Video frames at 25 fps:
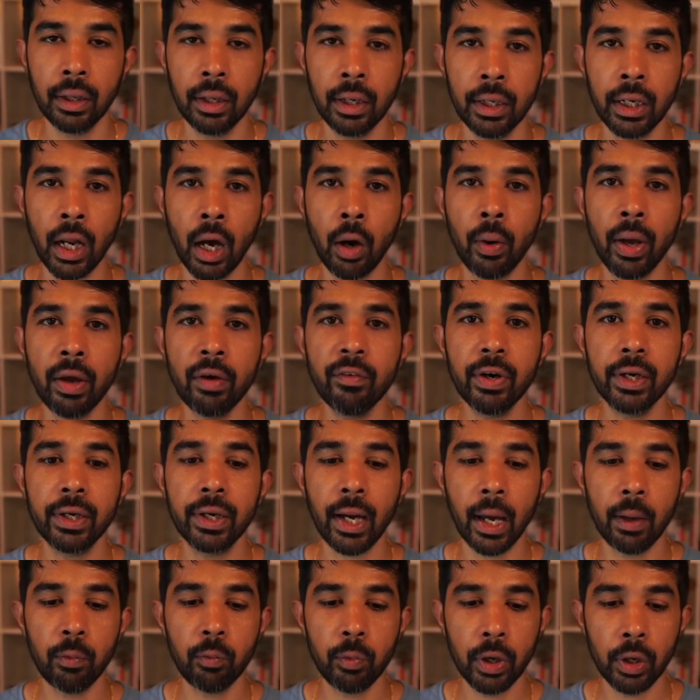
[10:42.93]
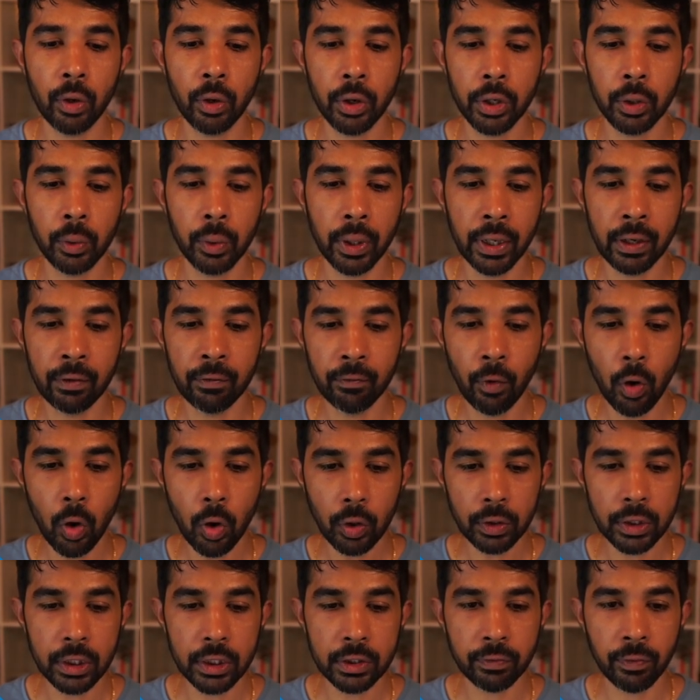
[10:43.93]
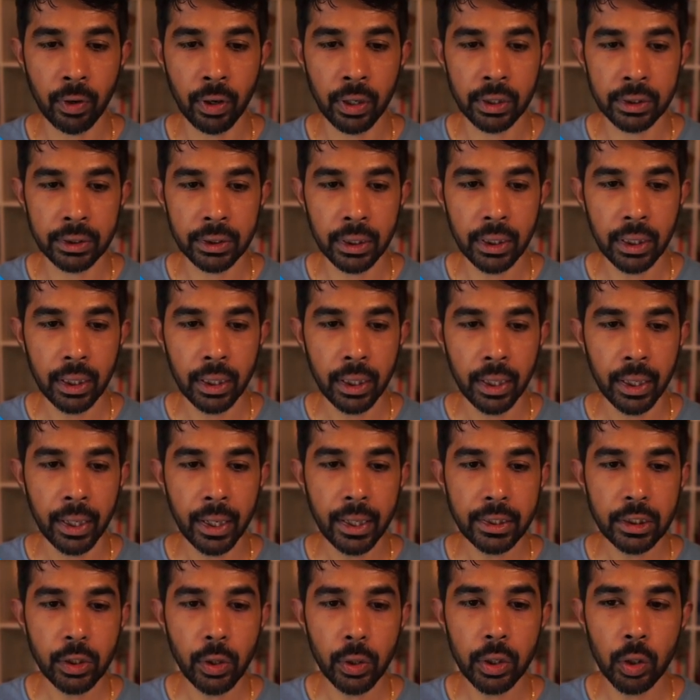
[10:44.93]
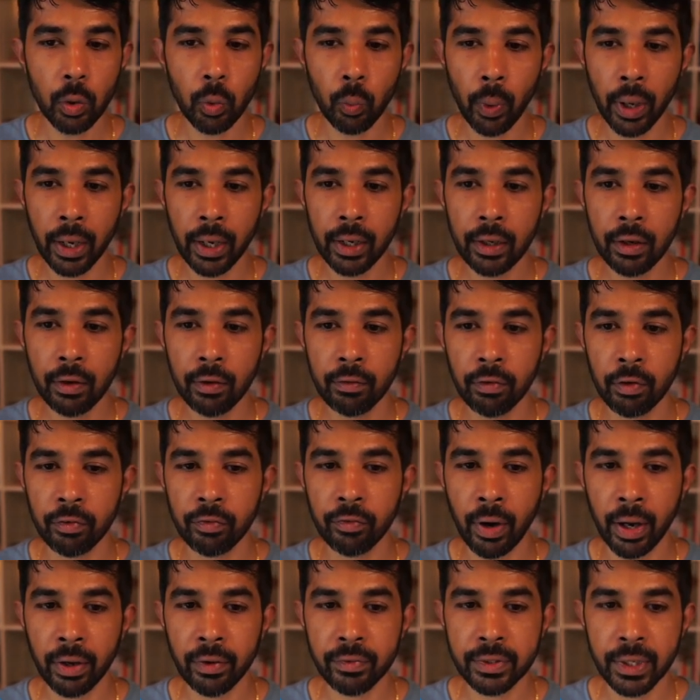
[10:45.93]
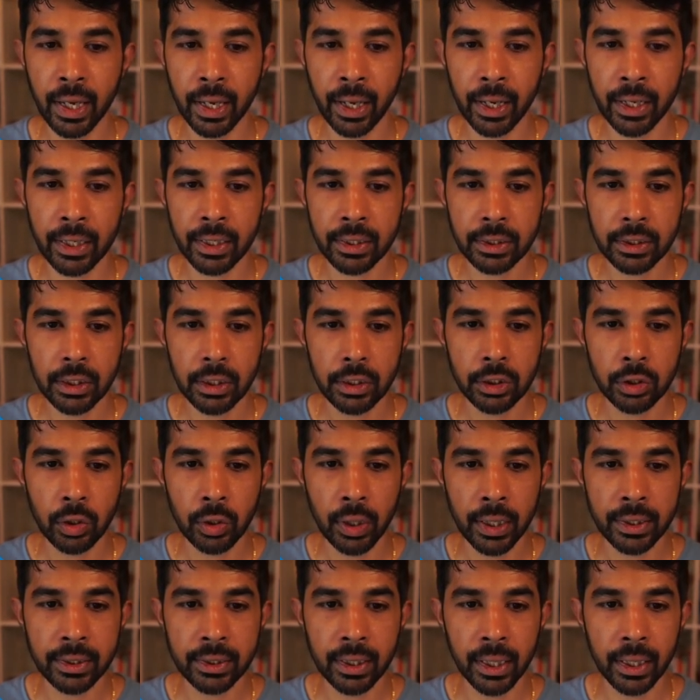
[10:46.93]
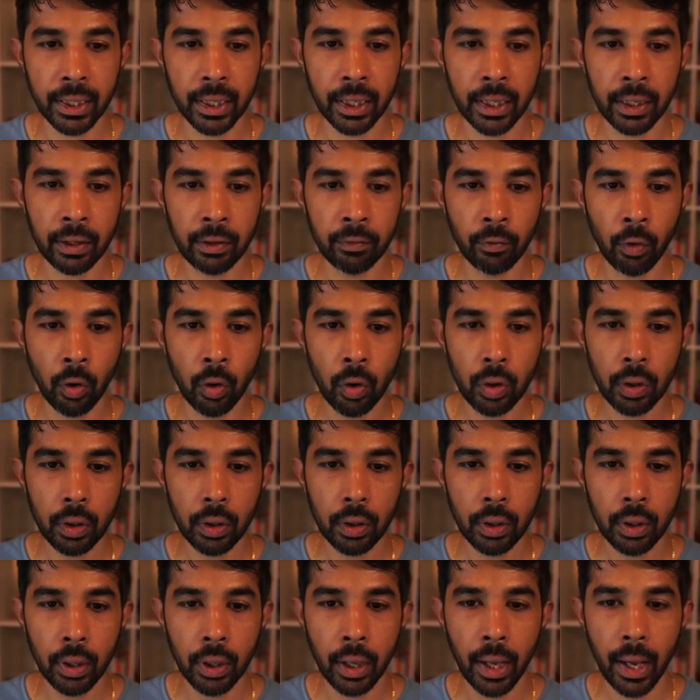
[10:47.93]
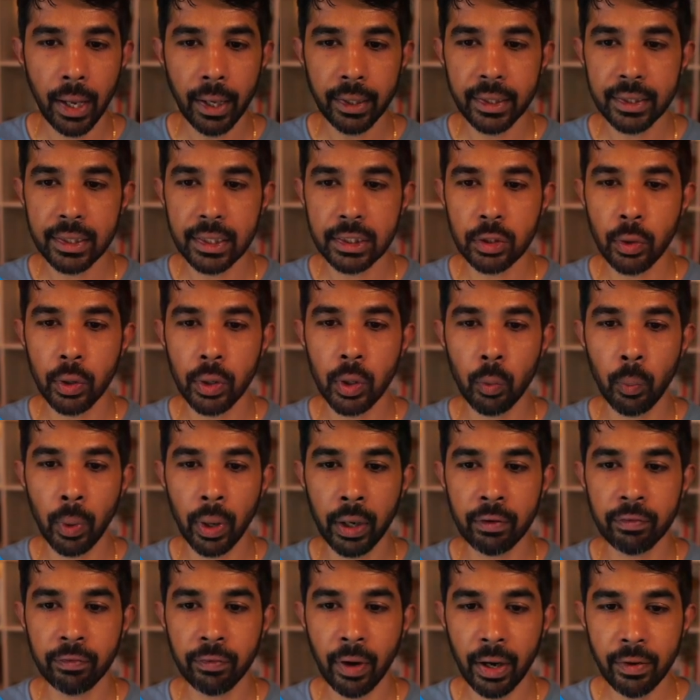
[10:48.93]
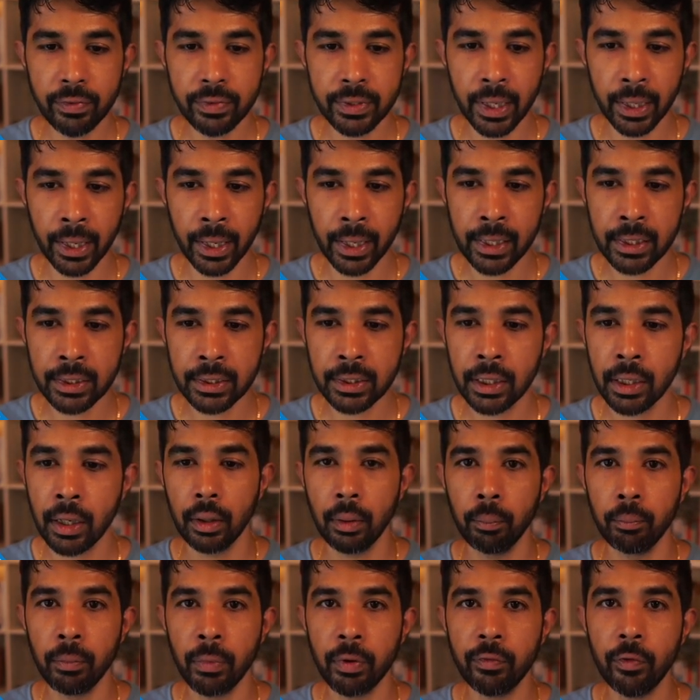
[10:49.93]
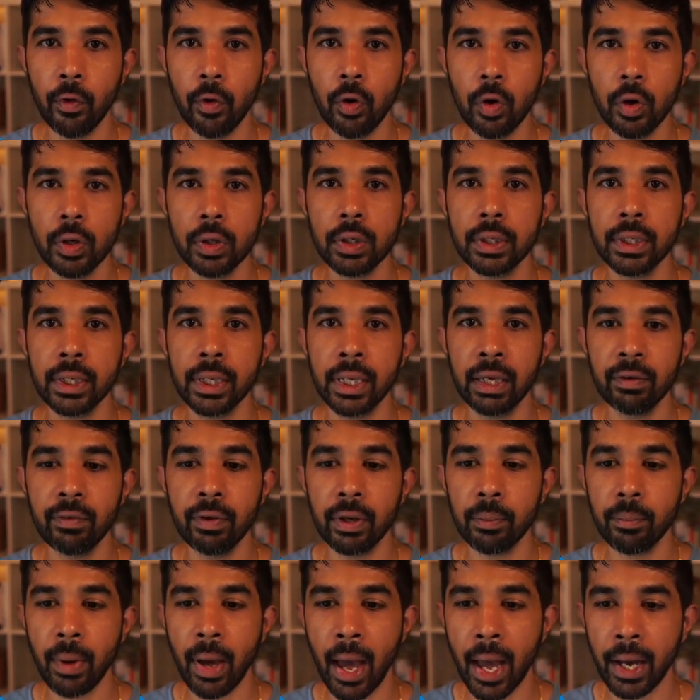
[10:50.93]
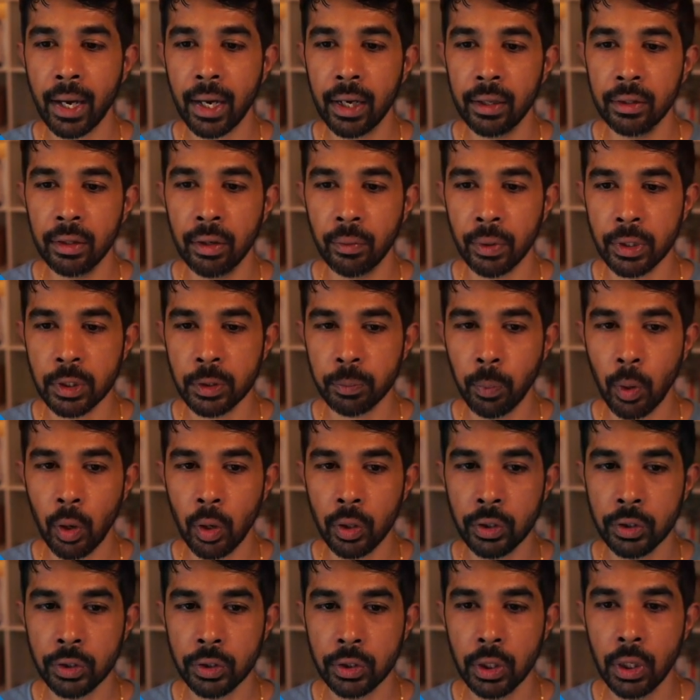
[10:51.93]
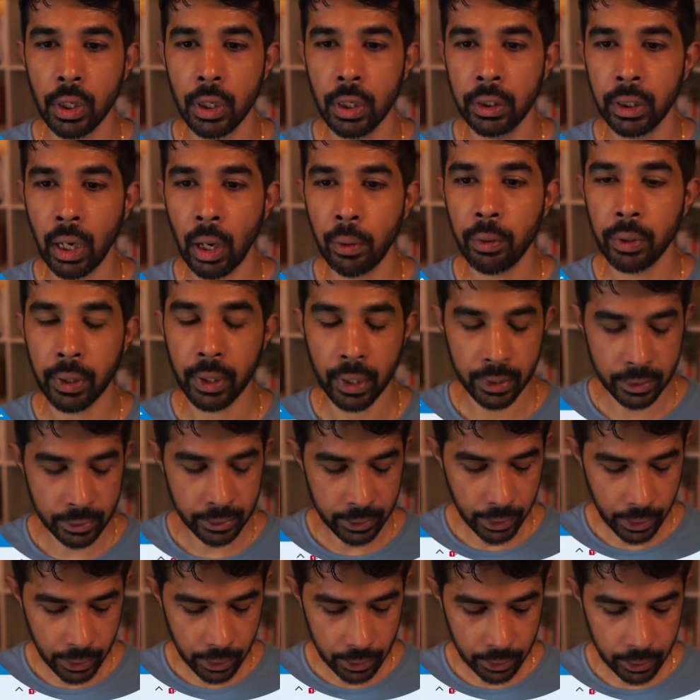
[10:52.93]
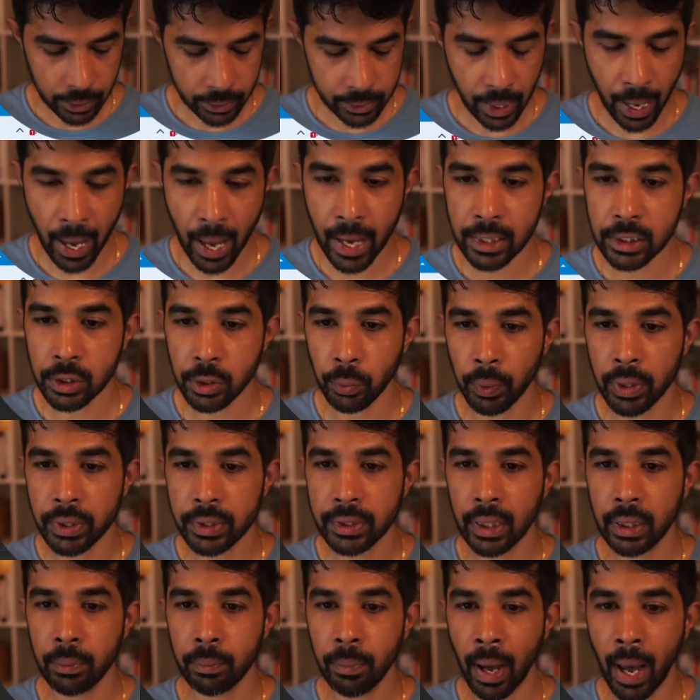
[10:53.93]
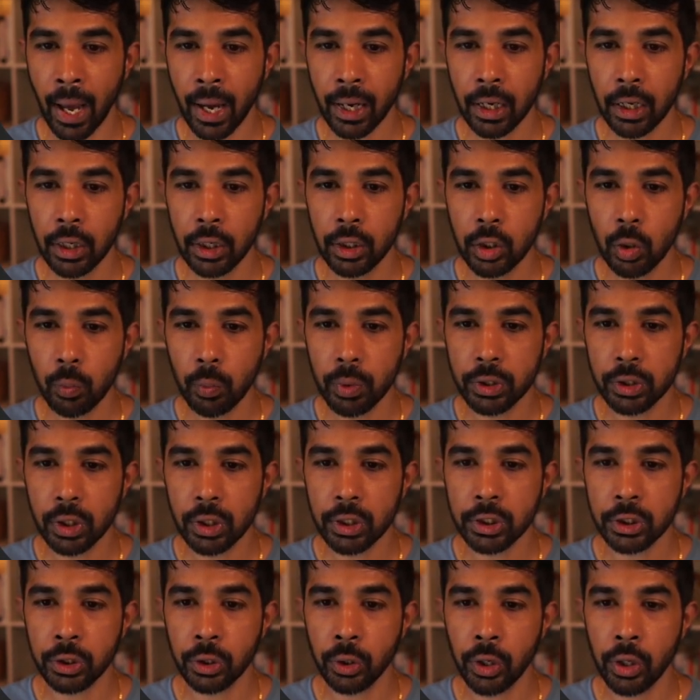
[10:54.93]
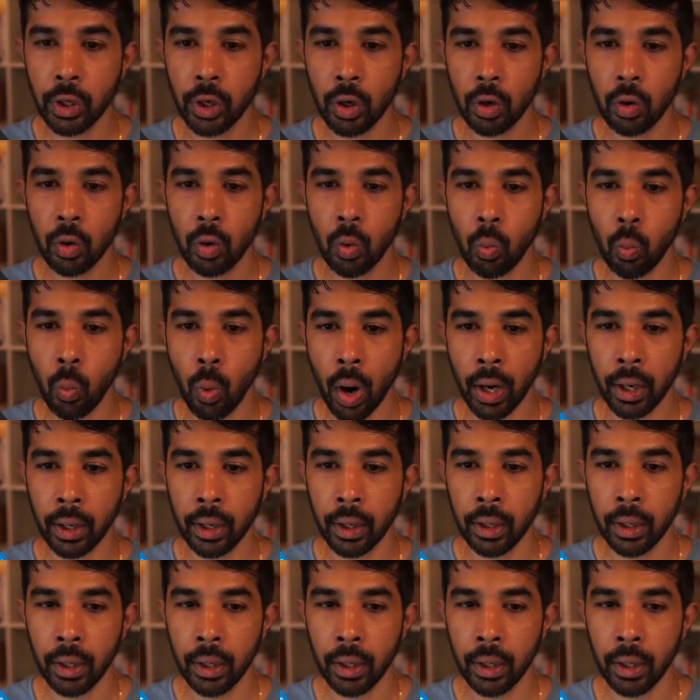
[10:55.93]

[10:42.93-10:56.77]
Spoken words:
Now every time we are going to invoke this function, it's going to wait for 5 seconds. So let's click invoke and this is going to wait 5 seconds before giving back the response. Now you can see this has reset back to Visual Studio 1.